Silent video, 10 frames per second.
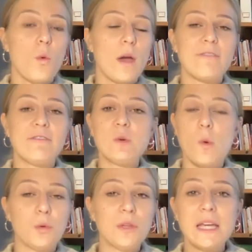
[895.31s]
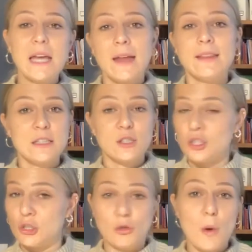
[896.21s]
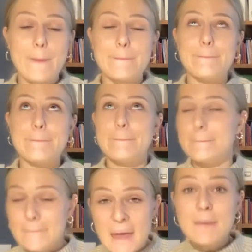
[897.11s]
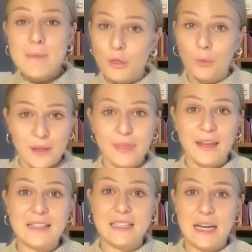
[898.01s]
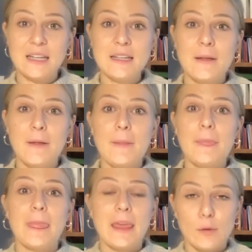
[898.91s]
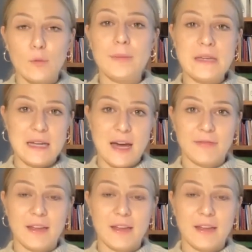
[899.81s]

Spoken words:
if you only get these 2, maybe 3 things done, it will be enough.